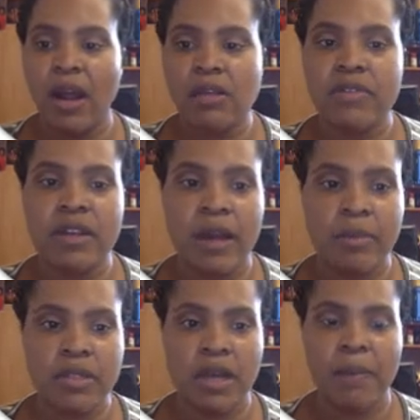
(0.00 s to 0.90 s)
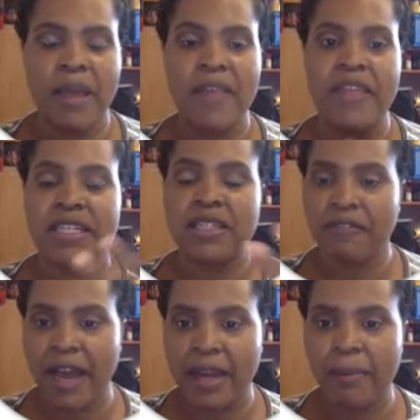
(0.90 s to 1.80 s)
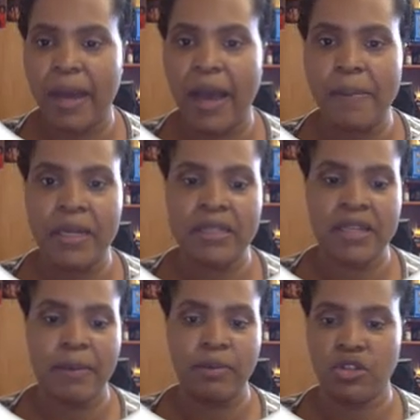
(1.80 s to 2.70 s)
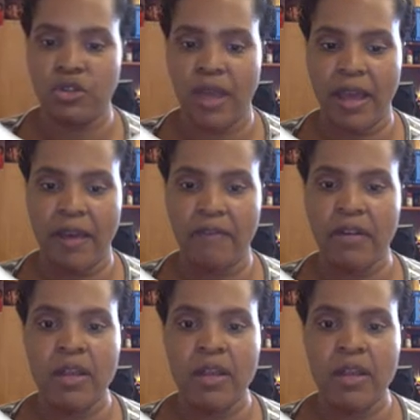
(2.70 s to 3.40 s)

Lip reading: of the numbers up and then divide it by how many samples you have.